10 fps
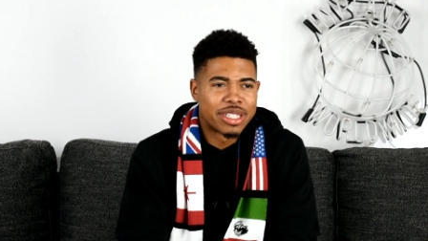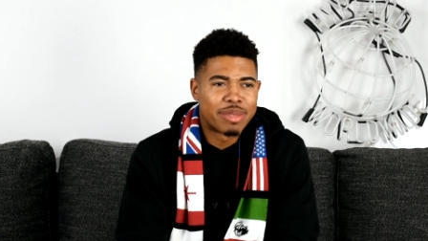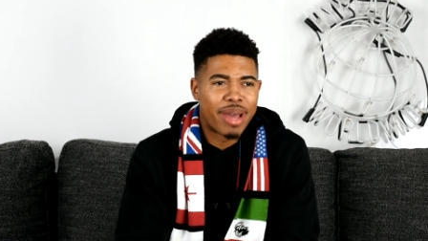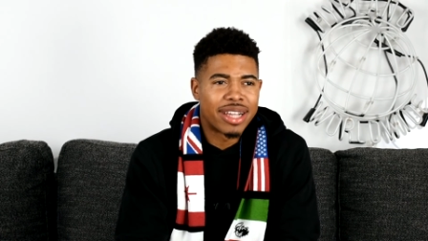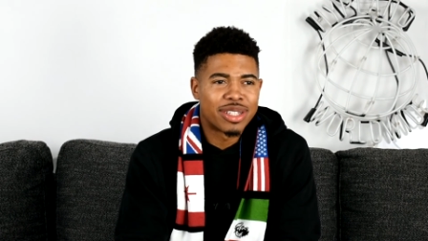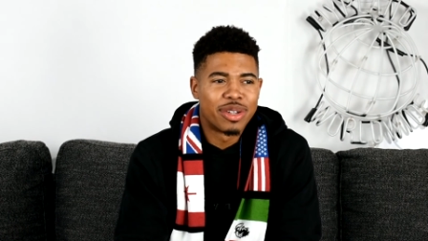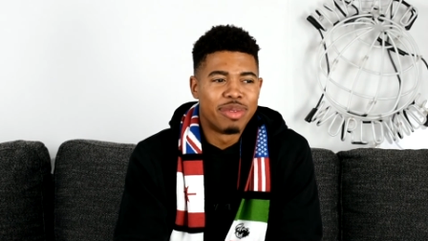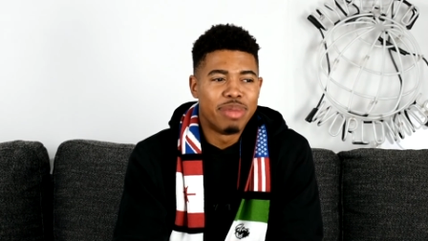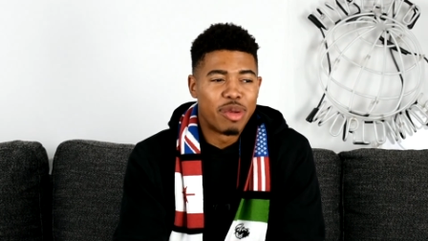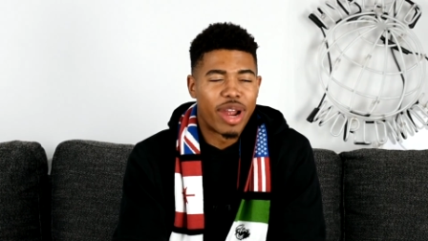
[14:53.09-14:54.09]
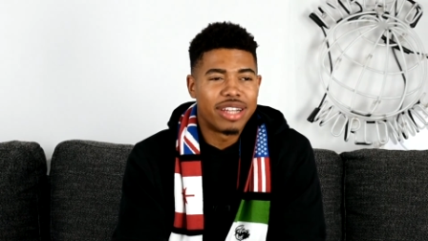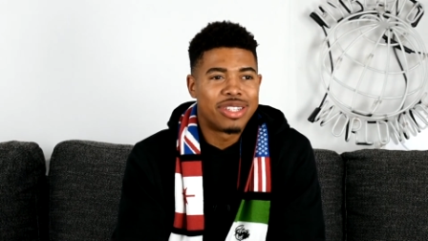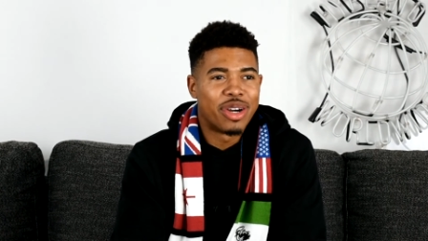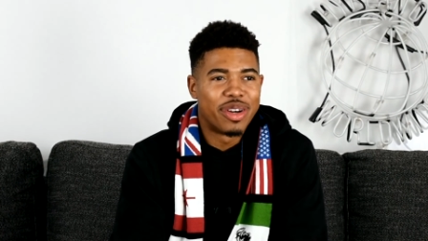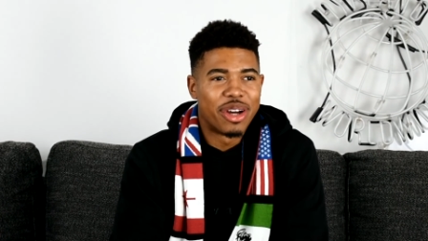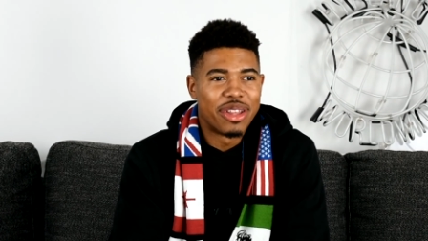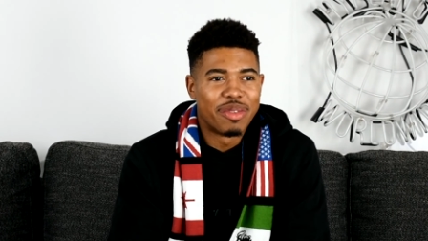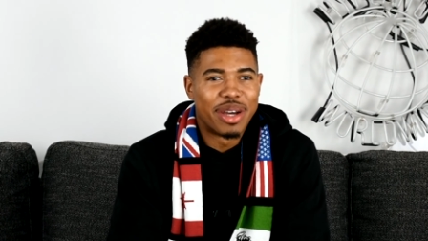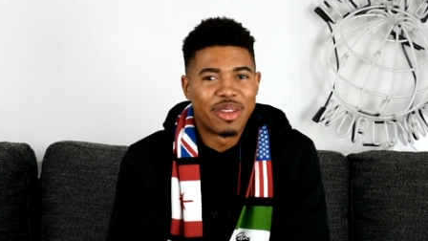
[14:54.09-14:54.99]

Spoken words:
is smashing on Mi Rancho and all them